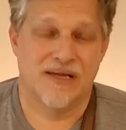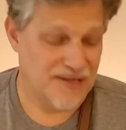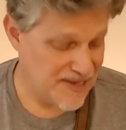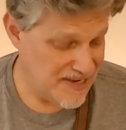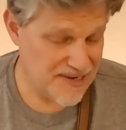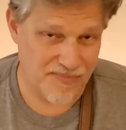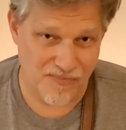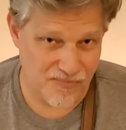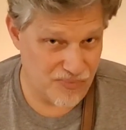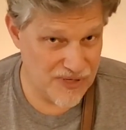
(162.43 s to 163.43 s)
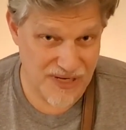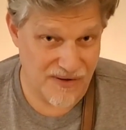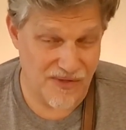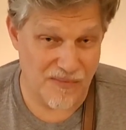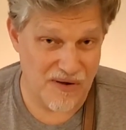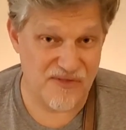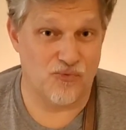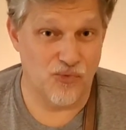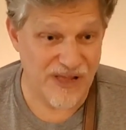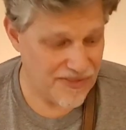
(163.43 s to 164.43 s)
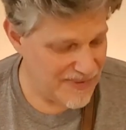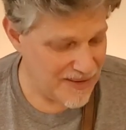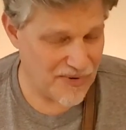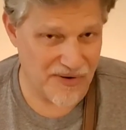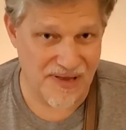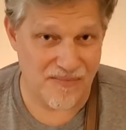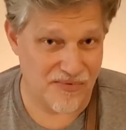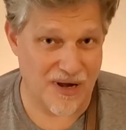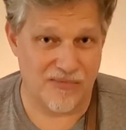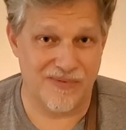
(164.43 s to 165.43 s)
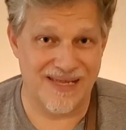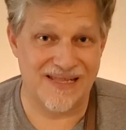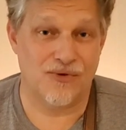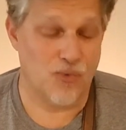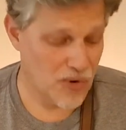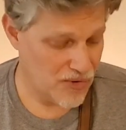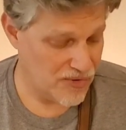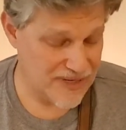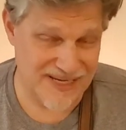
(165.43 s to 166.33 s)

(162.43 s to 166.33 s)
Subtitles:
because he's, the most rhythmic person probably in the world.